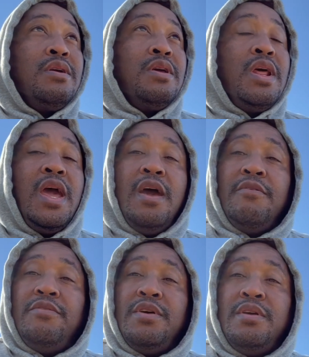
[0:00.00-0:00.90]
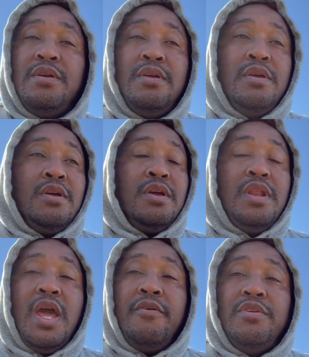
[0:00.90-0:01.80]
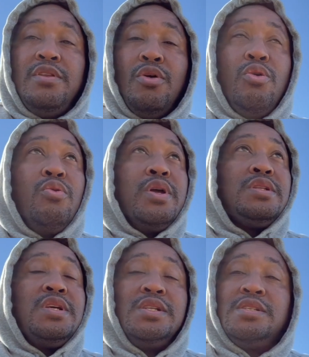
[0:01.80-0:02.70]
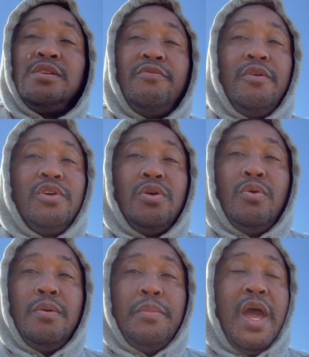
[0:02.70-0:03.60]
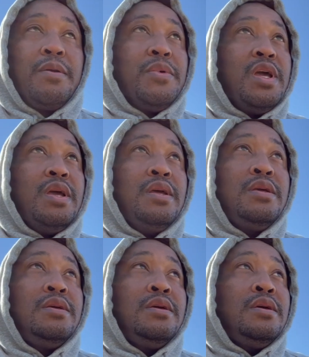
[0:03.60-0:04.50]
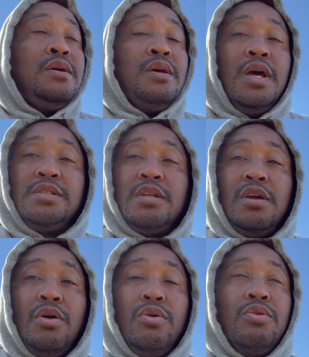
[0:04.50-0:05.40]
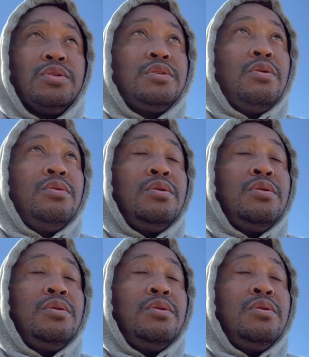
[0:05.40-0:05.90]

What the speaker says: and having no intentions of ever going back, man. That's the goal. So